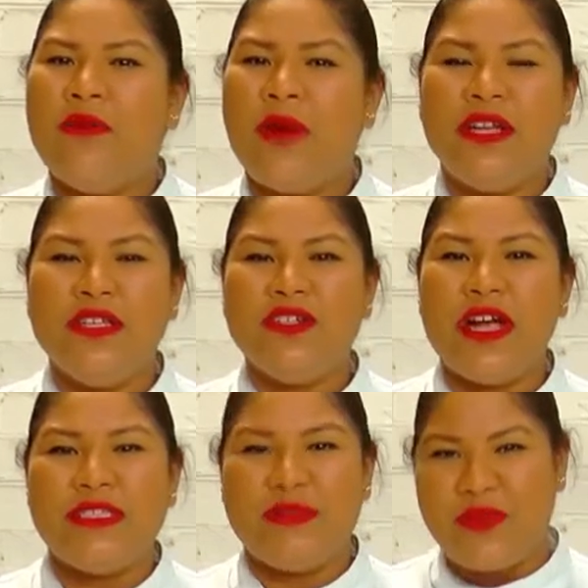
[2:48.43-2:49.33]
why not
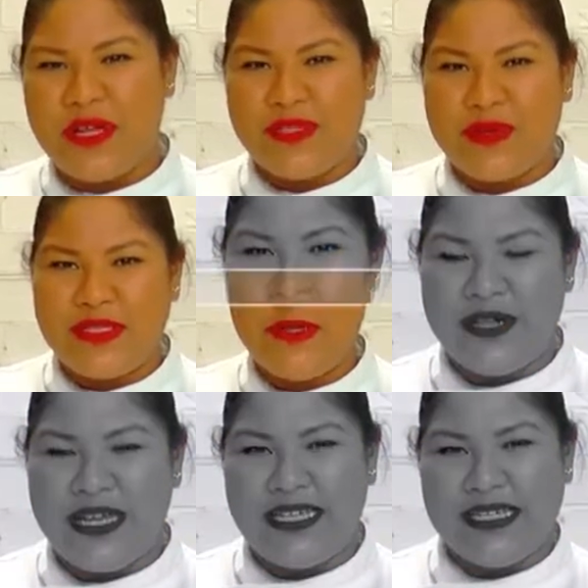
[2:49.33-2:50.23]
try some Brunswick
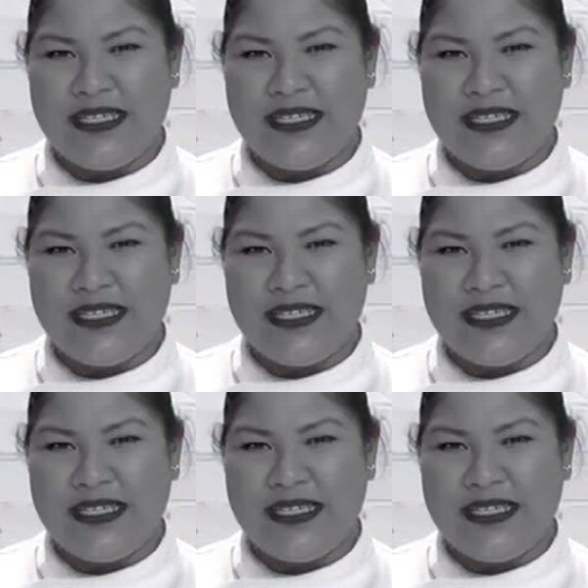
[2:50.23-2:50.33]
tuna in your